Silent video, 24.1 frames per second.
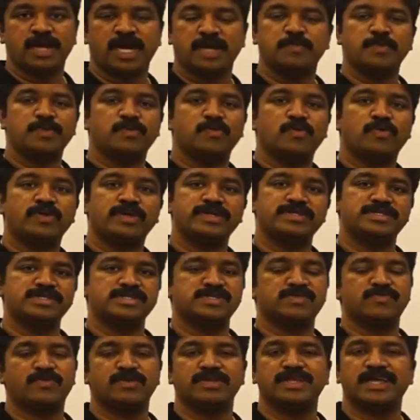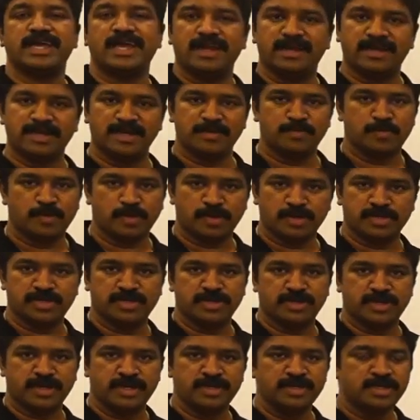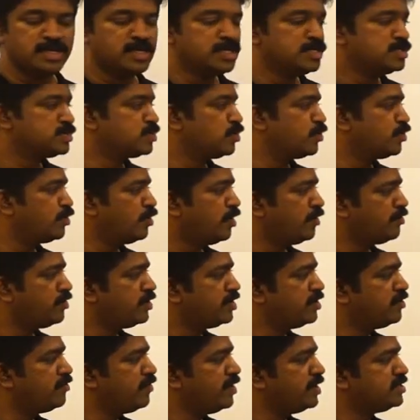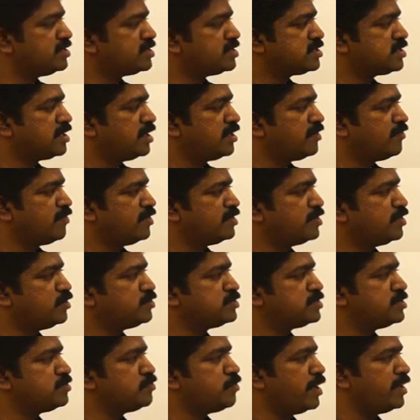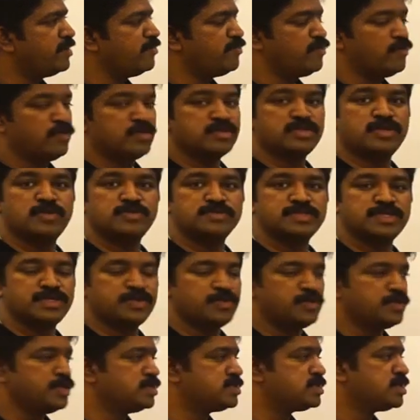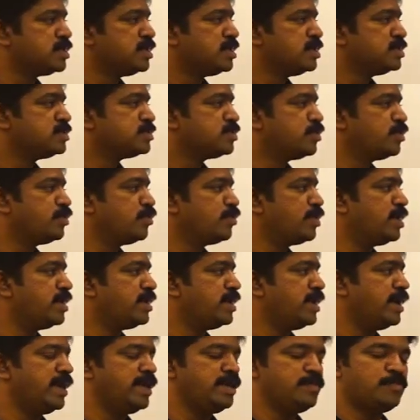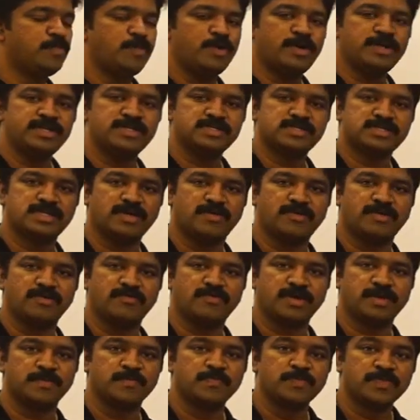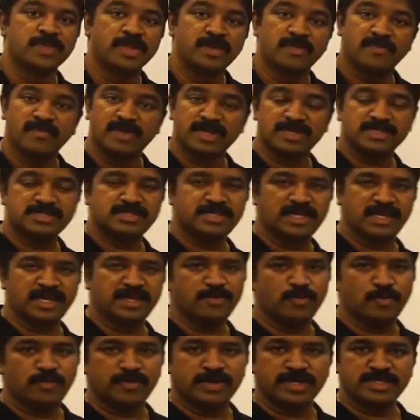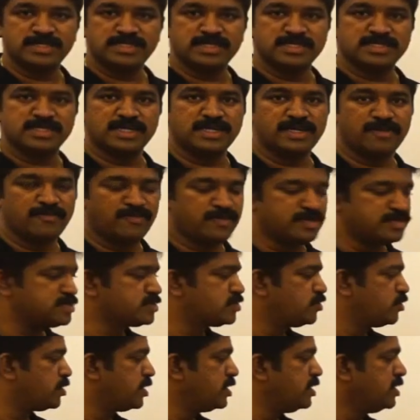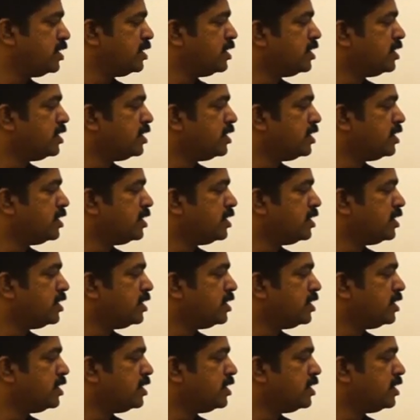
Admin overheads is for the entire production, right? So you have to divide this 35,000 by 4,000 units. So you get 8.75. Whereas selling overheads is a different story.